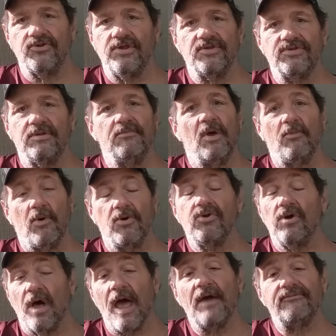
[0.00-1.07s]
system no more.
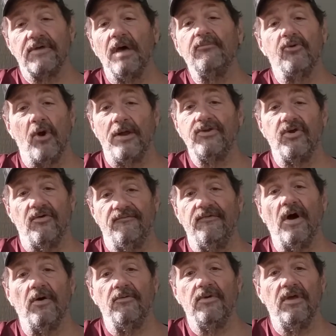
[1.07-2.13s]
You'll have to upgrade your
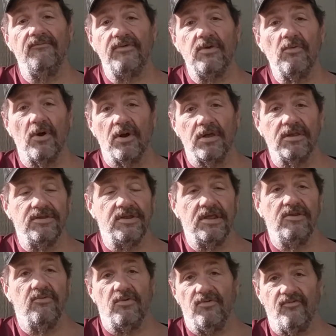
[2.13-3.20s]
phone if you want to
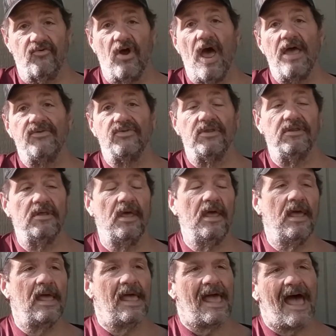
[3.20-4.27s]
continue with Verizon.
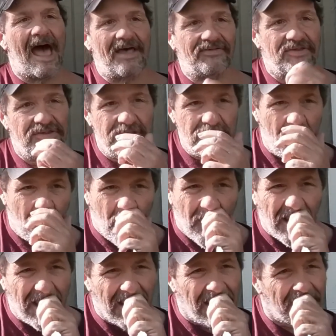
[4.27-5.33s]
I said, you know
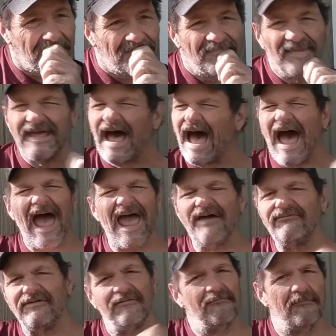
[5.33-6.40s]
what? I
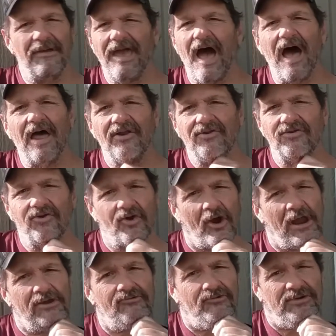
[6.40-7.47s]
haven't got
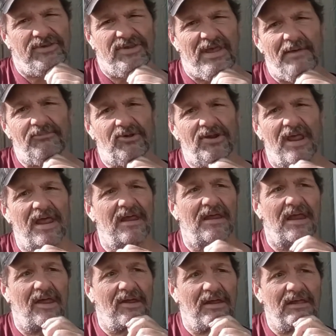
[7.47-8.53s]
great reception
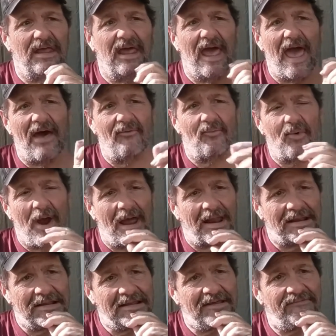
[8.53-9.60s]
out where I
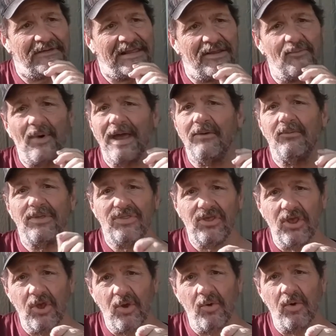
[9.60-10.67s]
live anyway with
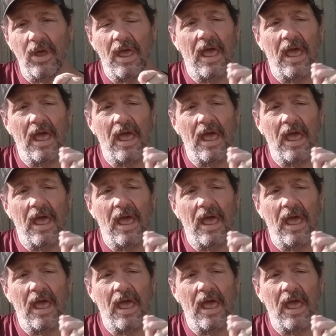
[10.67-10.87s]
you.